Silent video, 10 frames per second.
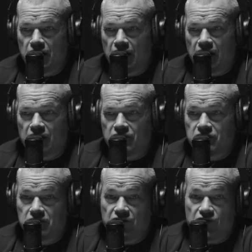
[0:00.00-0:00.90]

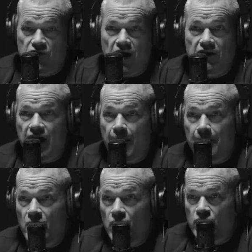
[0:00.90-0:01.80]
And if you're not in that
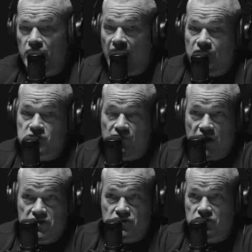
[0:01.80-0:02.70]
mode and there's
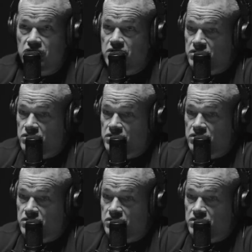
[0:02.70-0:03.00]
pressure,